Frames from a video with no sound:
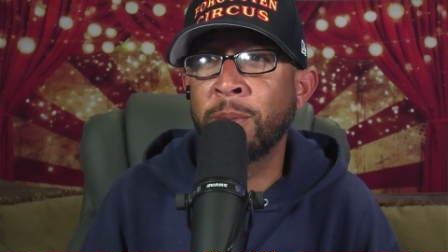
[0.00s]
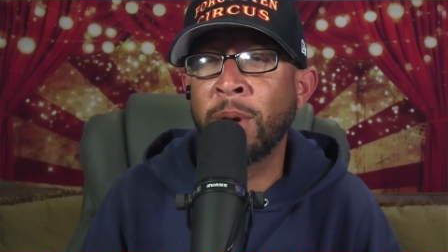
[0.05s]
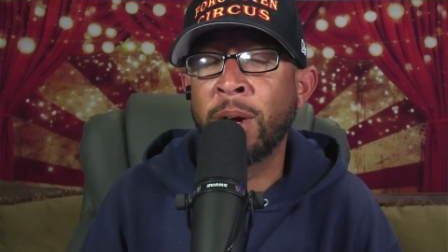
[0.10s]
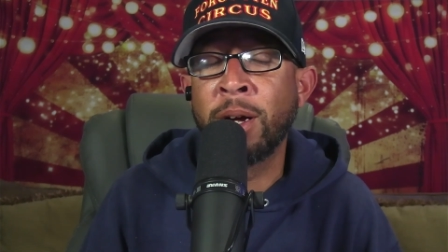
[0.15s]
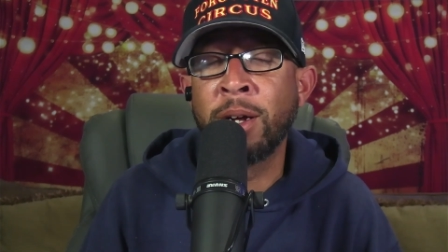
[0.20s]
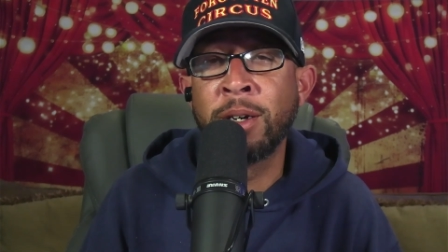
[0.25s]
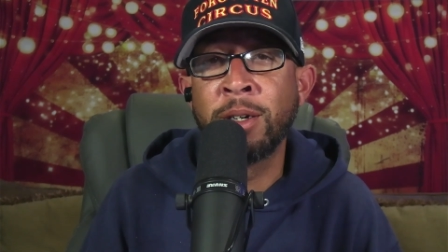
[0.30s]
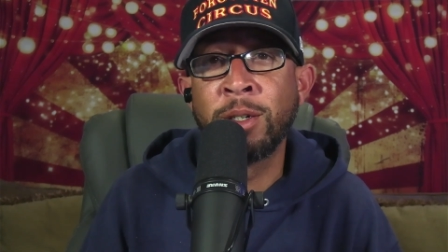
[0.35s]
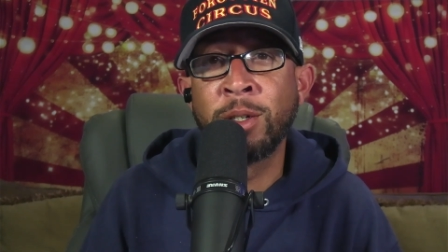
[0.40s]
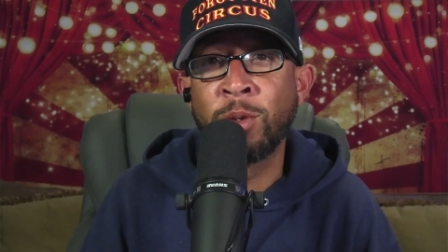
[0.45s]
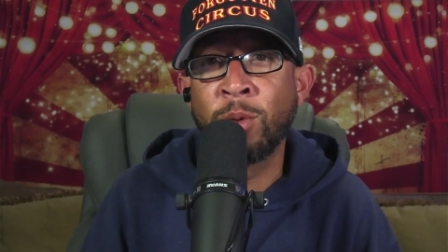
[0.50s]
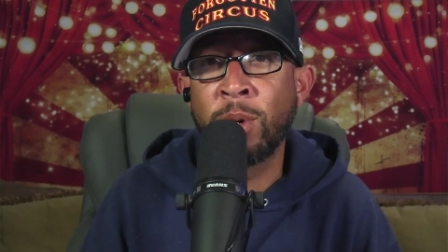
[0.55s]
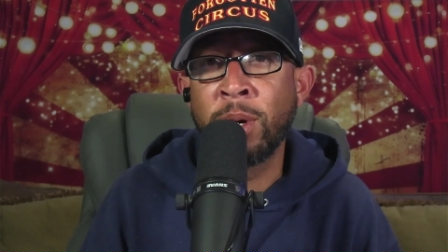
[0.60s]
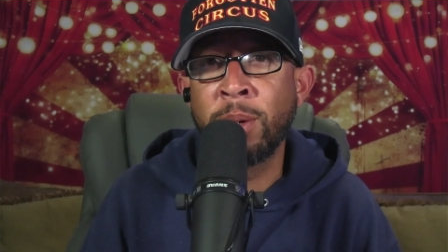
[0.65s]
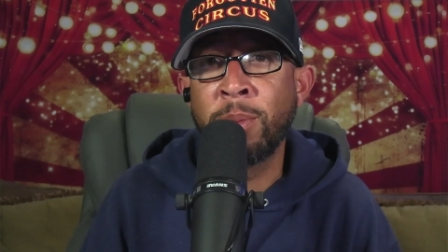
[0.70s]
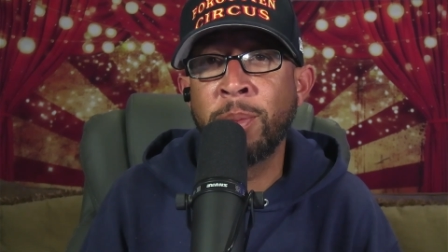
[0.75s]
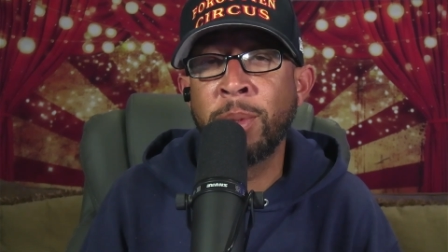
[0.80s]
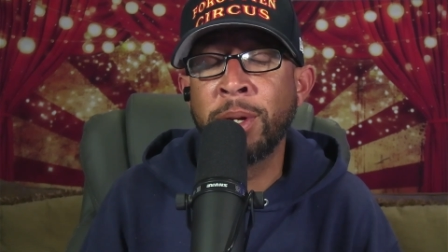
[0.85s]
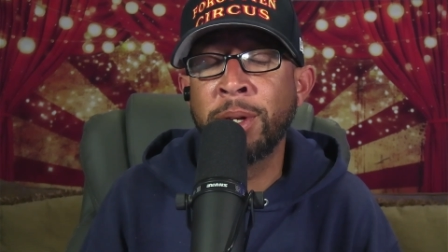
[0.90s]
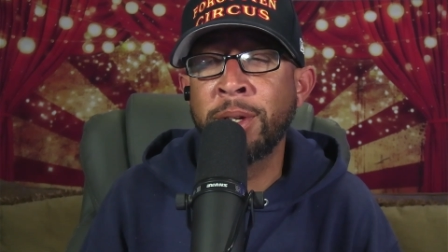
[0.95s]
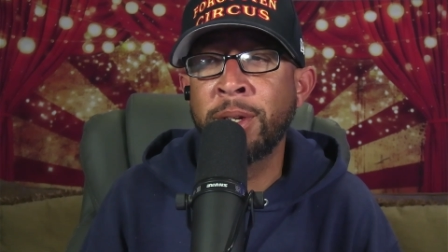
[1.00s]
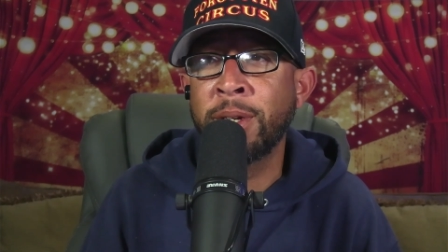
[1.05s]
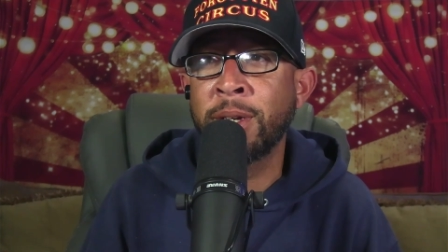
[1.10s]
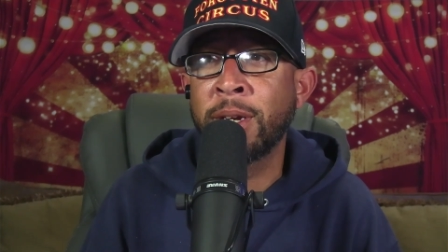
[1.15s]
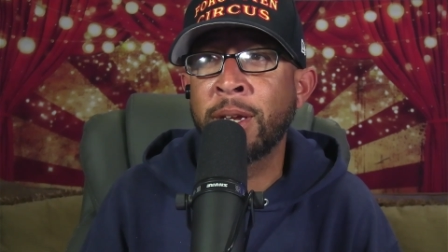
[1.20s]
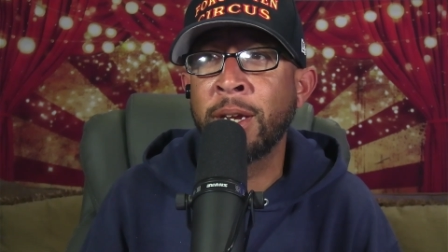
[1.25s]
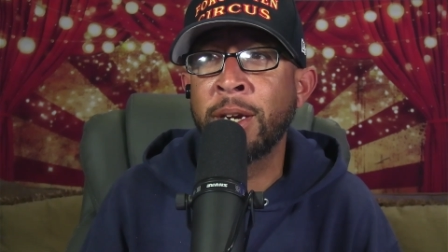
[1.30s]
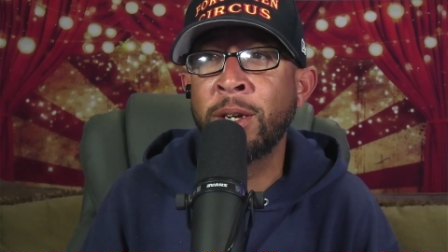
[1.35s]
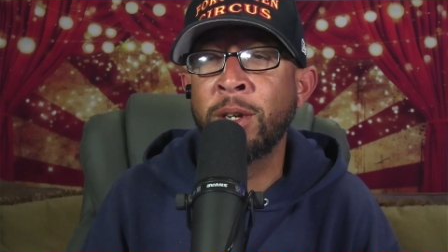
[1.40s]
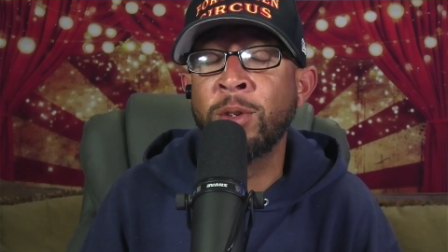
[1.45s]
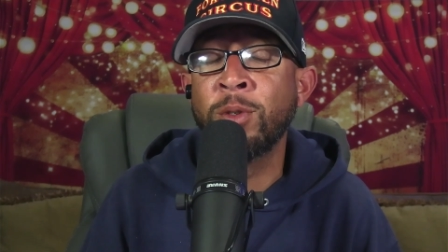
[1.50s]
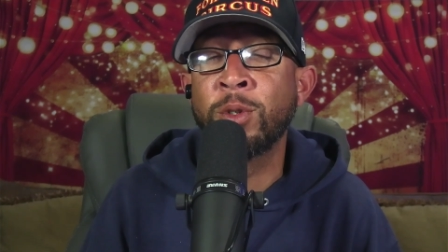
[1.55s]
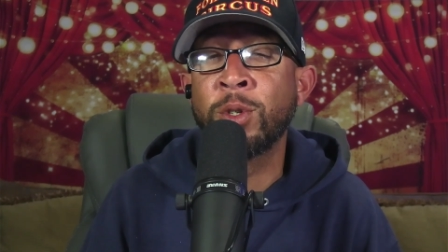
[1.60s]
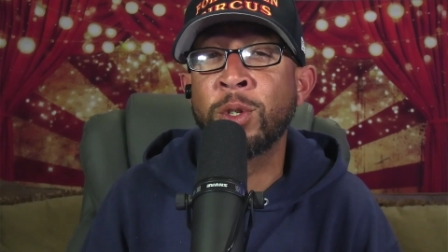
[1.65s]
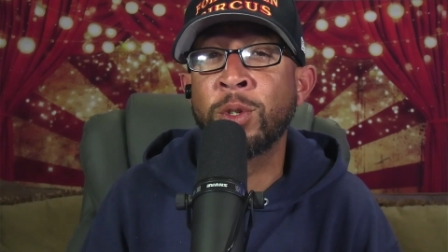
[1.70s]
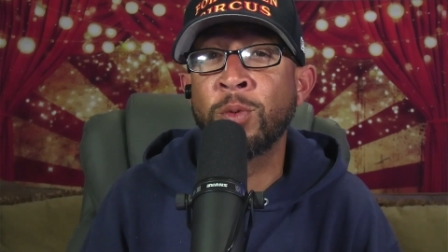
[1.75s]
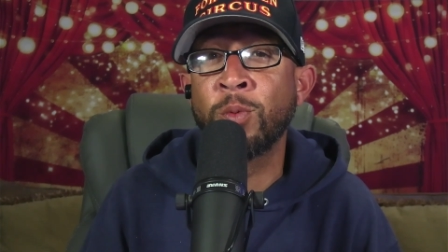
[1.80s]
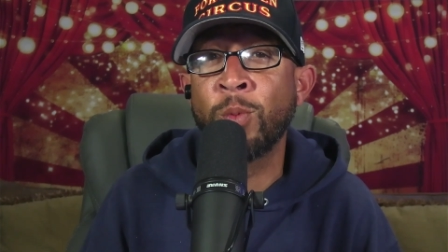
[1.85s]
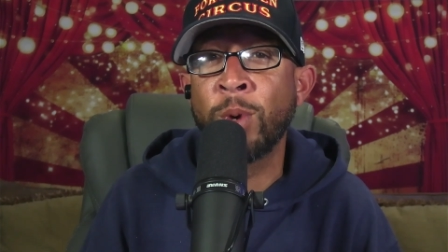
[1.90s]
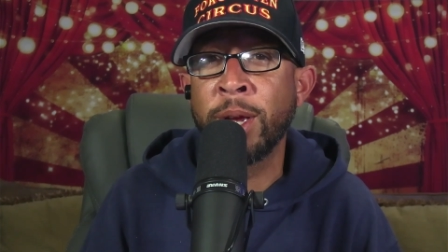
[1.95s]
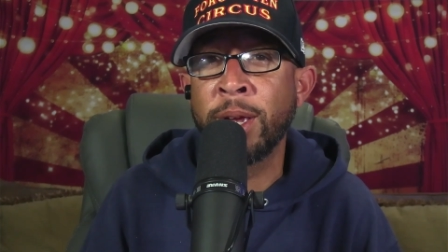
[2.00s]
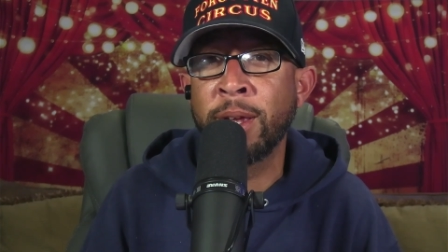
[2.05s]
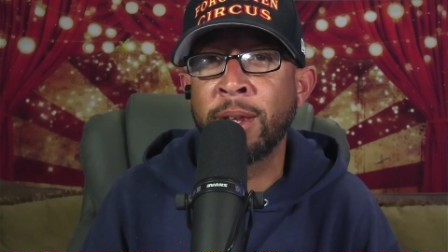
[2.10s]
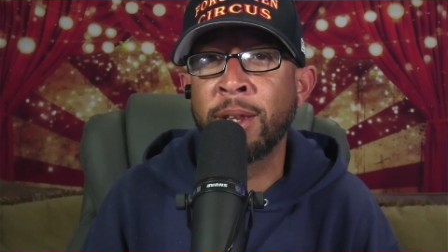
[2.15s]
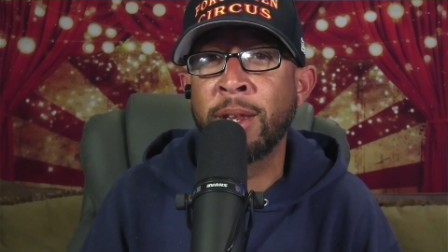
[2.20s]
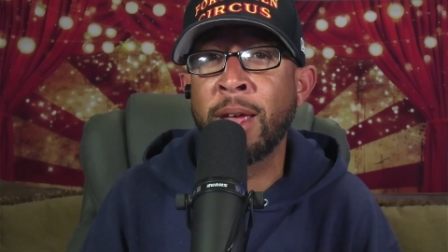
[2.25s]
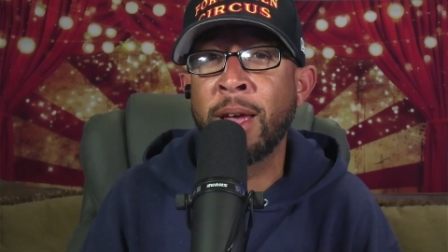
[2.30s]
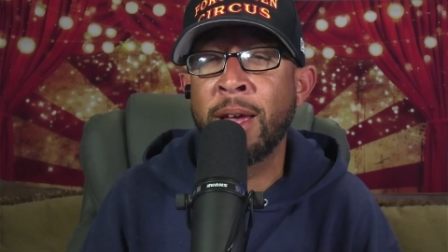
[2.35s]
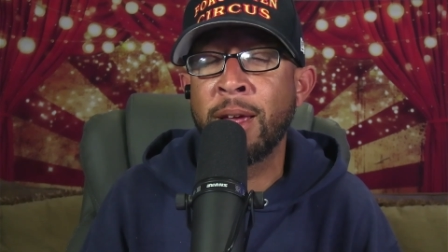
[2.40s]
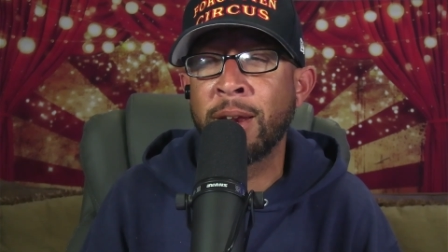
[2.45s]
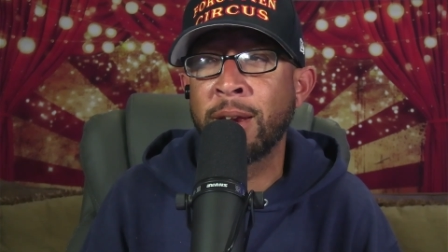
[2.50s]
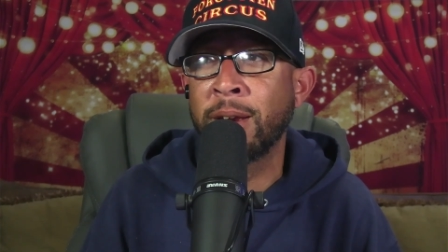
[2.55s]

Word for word: 120 million. Can you swing that?